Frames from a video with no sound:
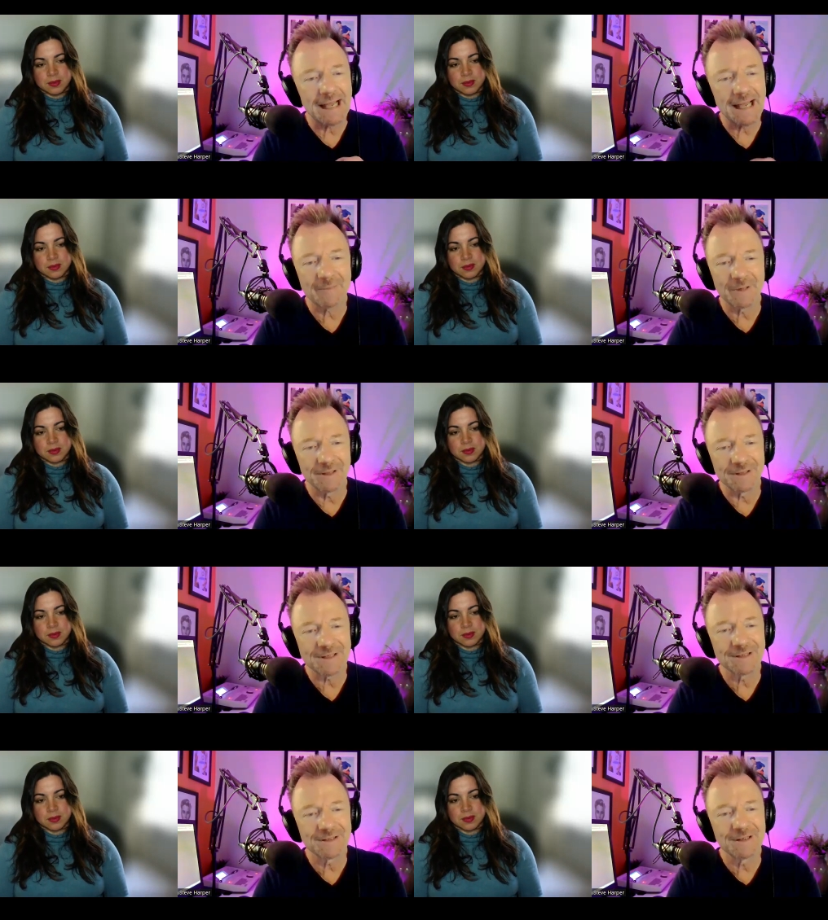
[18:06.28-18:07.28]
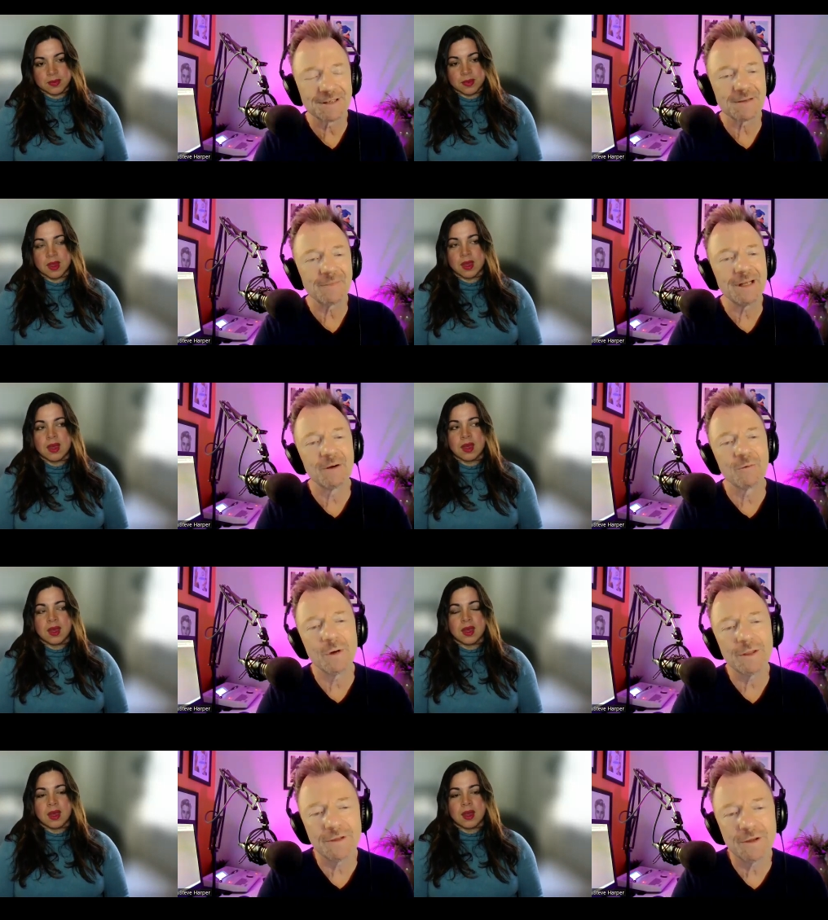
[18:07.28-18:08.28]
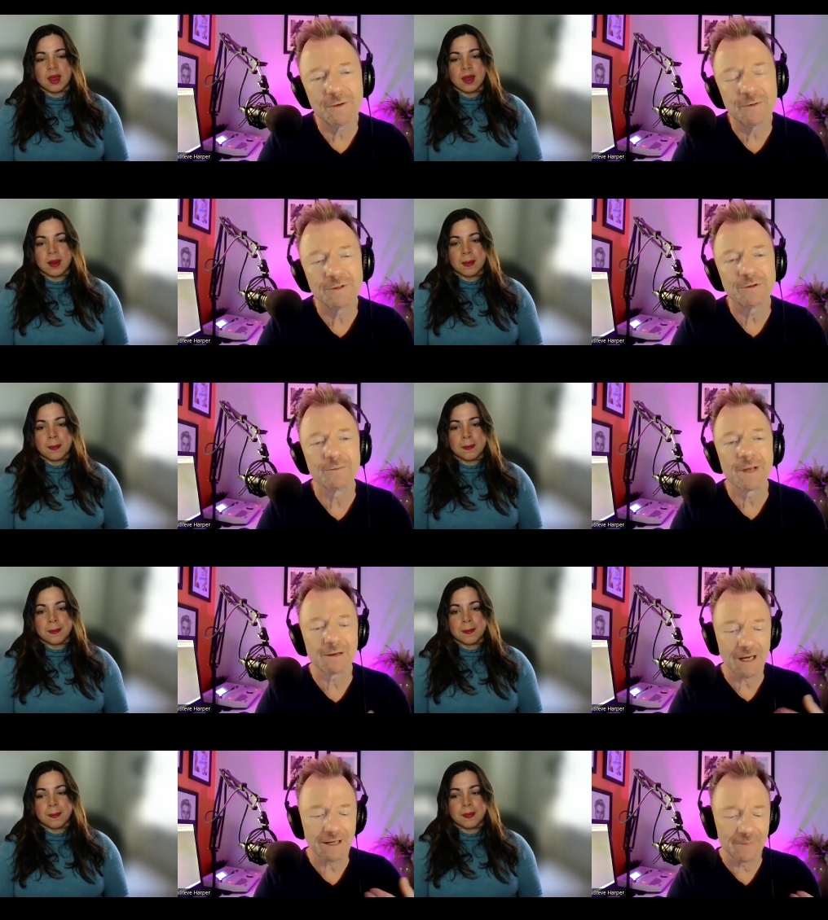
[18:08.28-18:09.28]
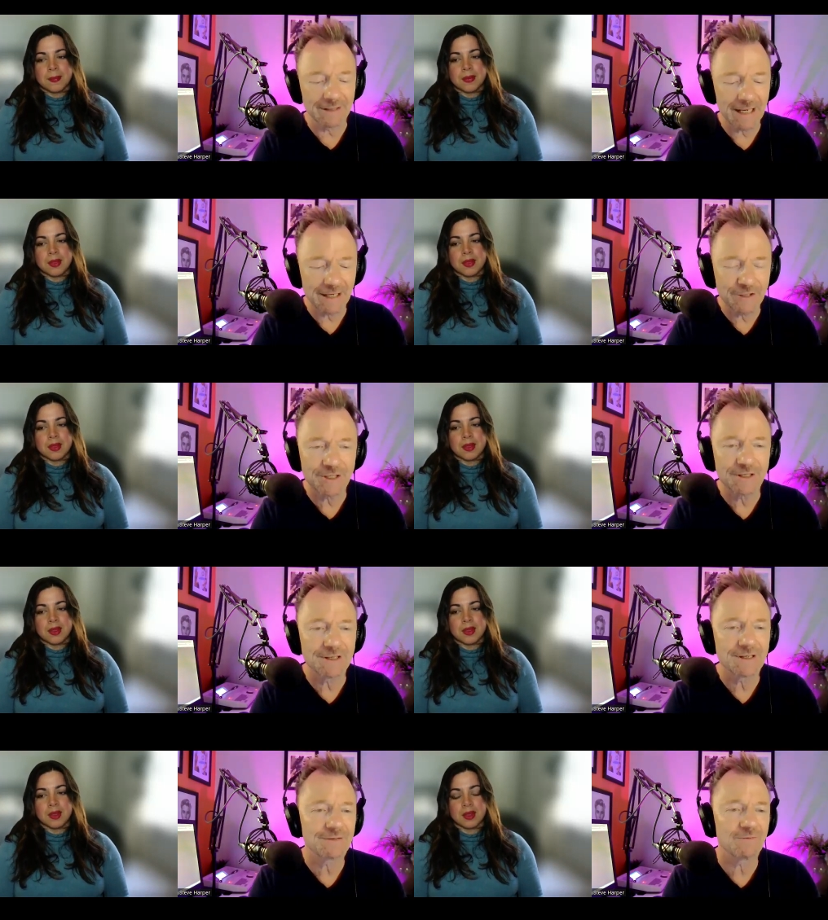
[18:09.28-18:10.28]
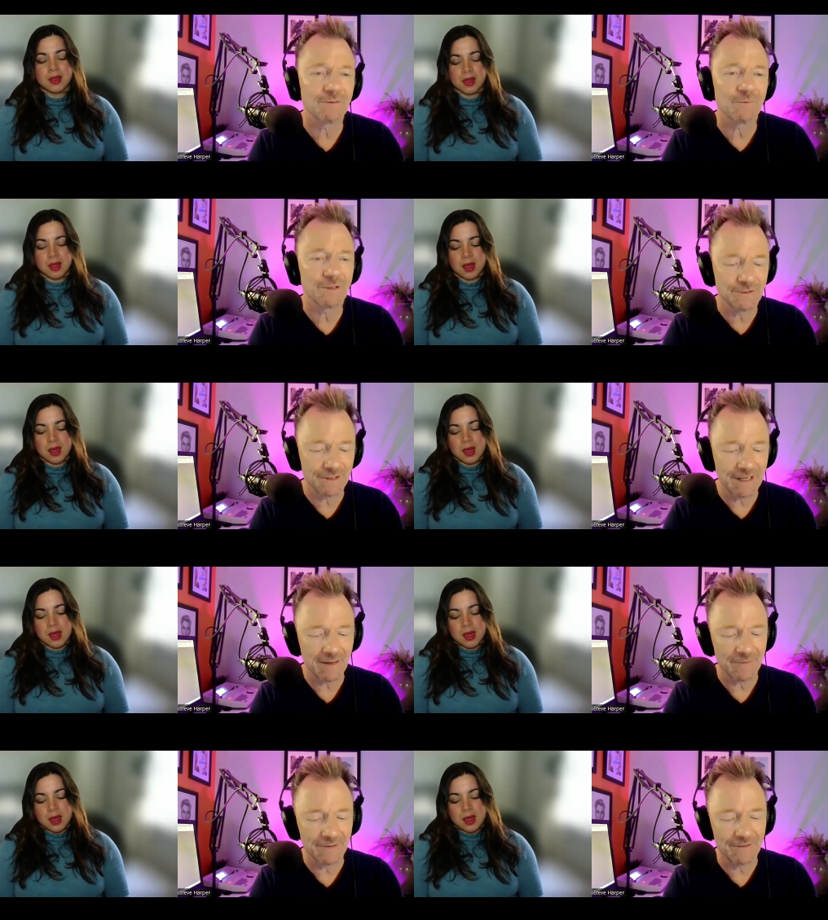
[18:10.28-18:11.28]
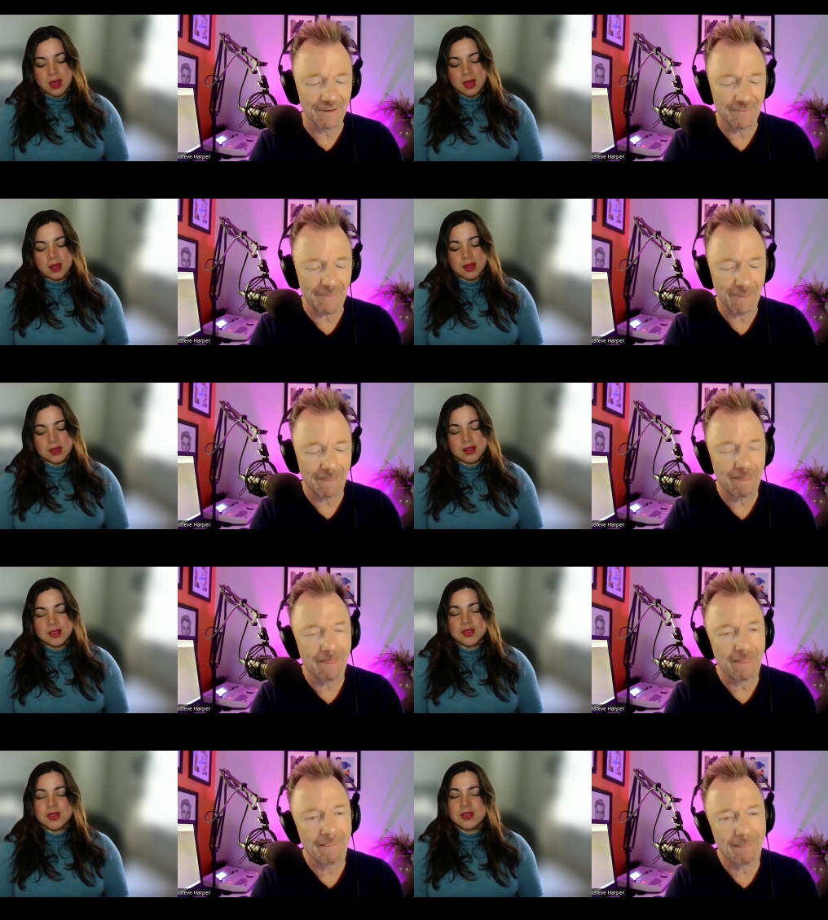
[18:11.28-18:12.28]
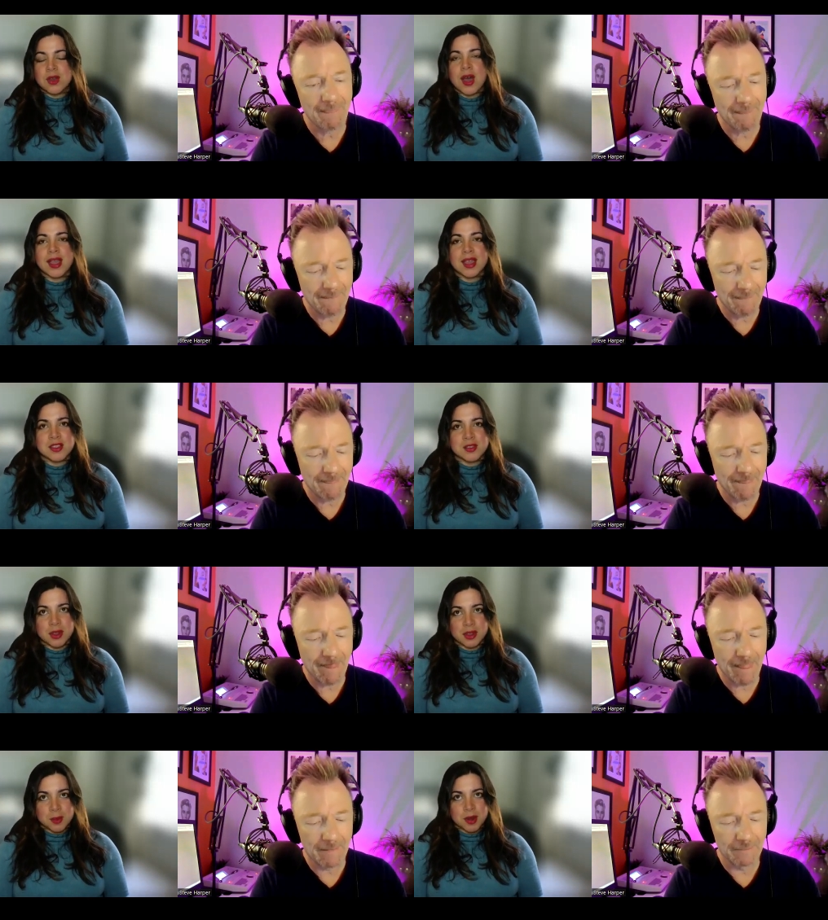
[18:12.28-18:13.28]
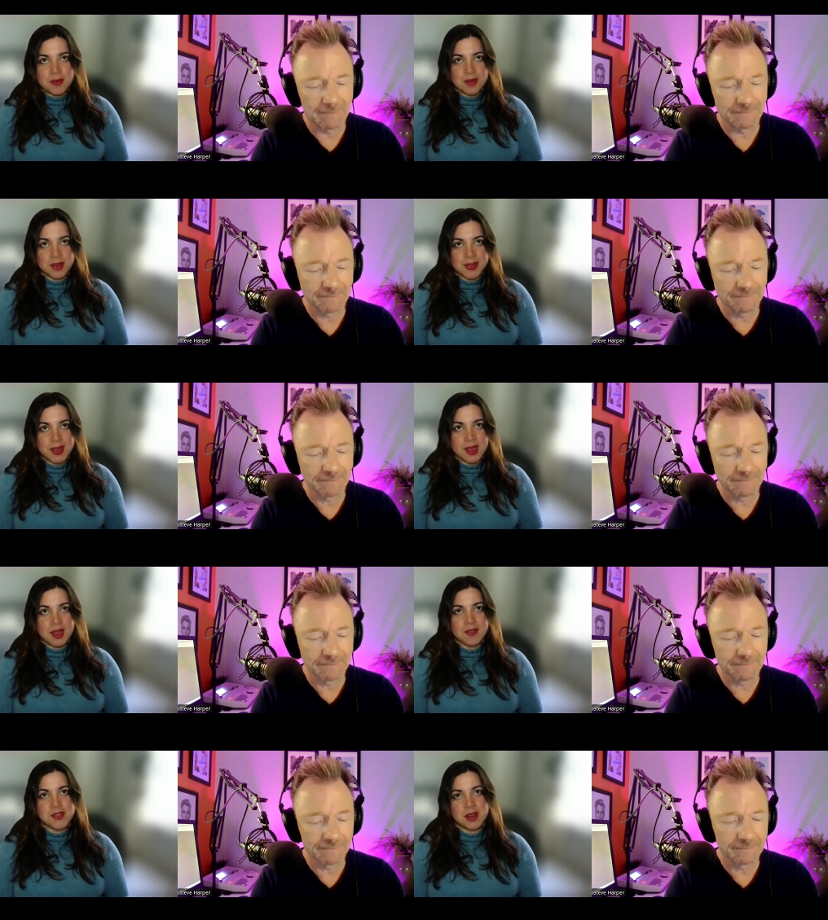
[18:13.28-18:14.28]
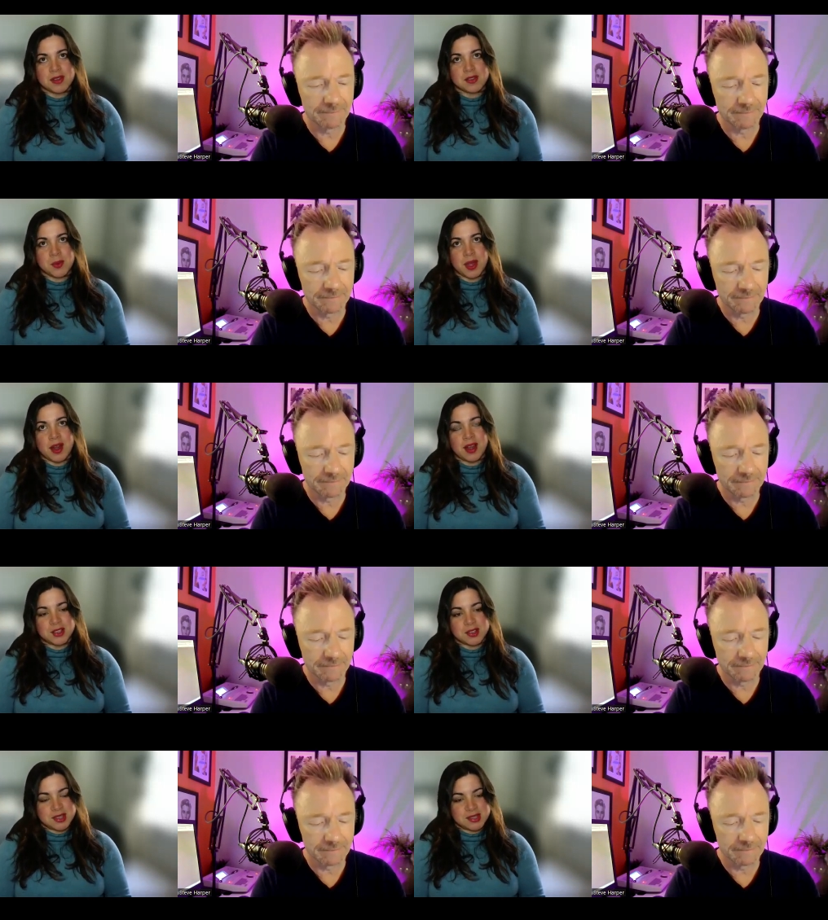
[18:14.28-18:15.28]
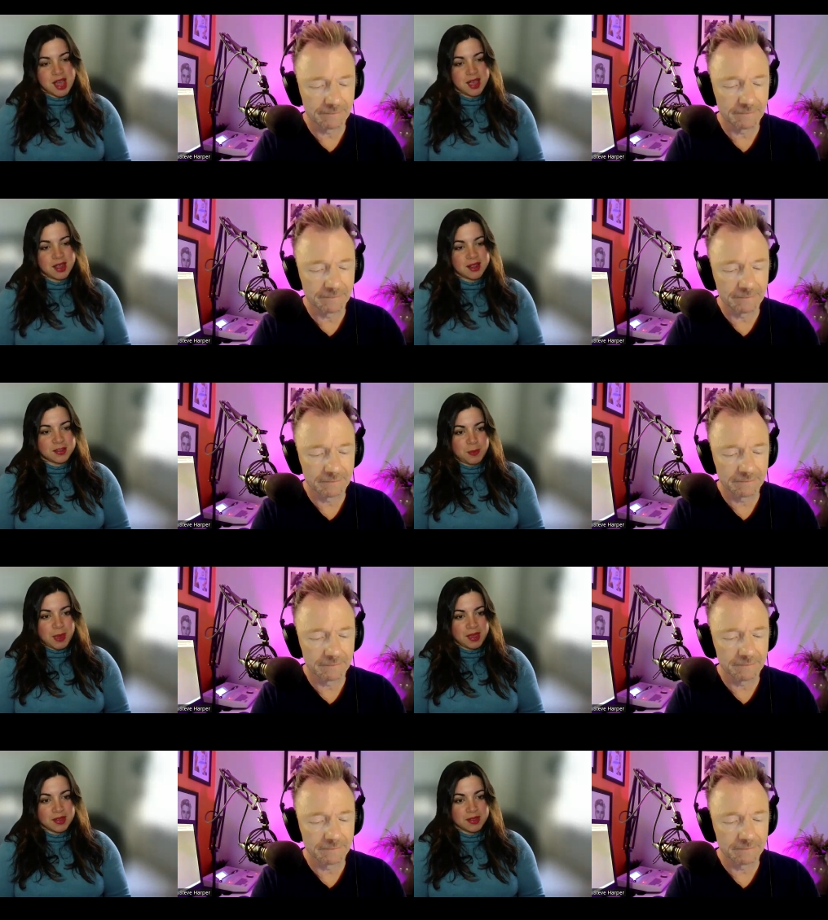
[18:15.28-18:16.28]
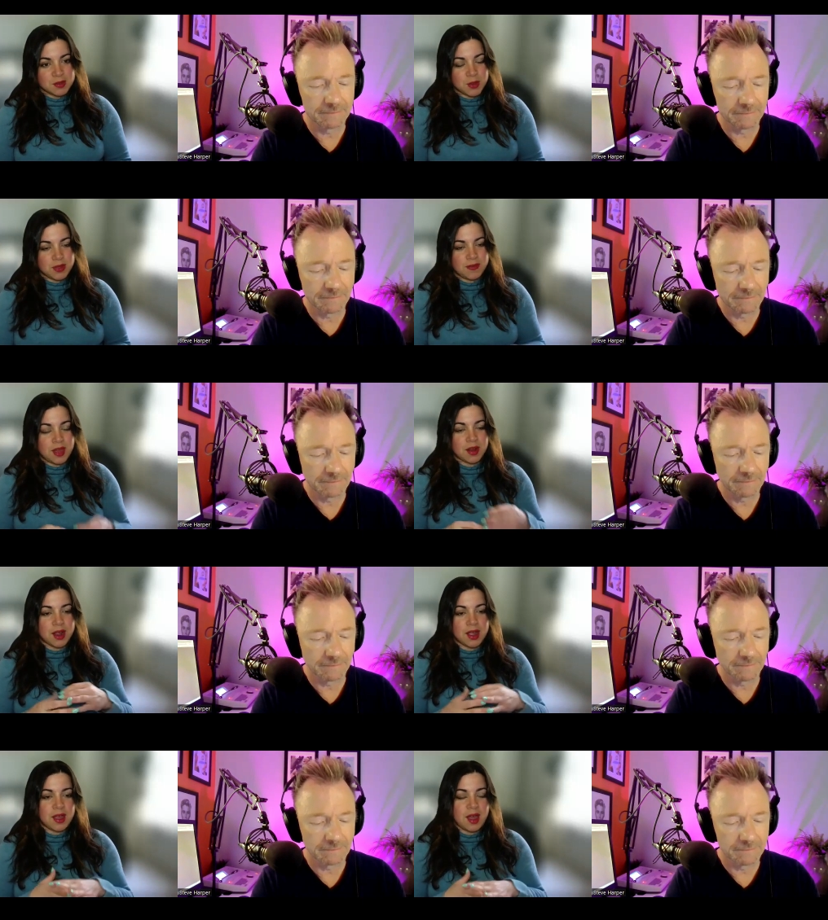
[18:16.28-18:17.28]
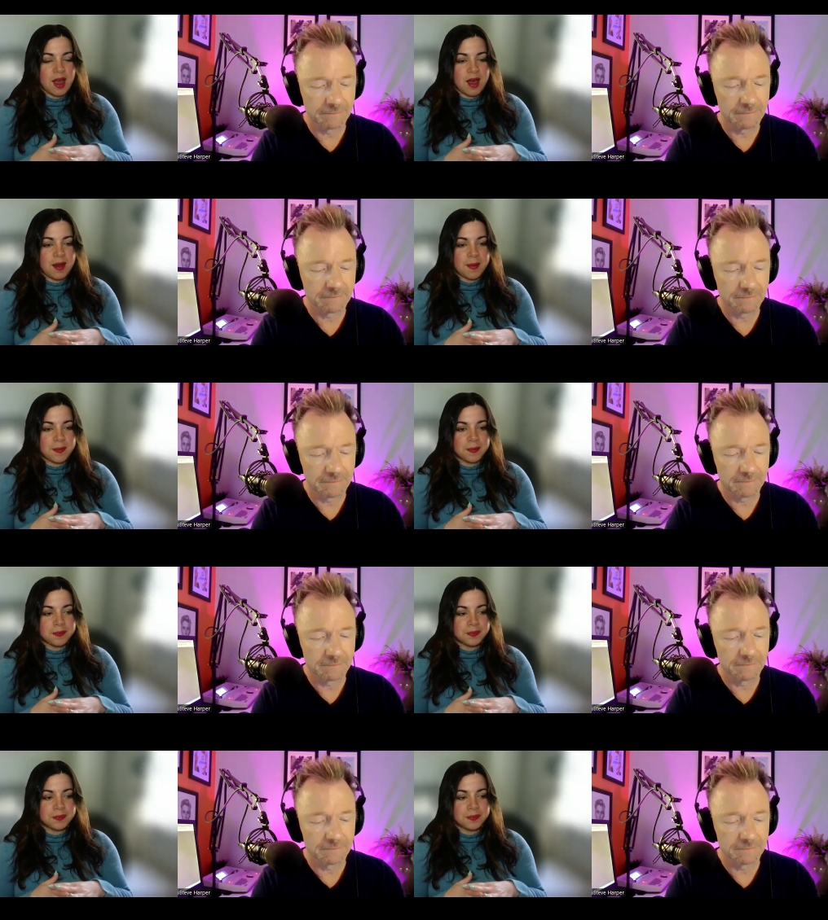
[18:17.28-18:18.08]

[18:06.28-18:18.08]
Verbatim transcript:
Speaker 1: happens. Does somebody go with you? Do you make recommendations? What what usually happens there?
Speaker 2: So I can do a little bit of everything. I've done it to where I just design a space with very um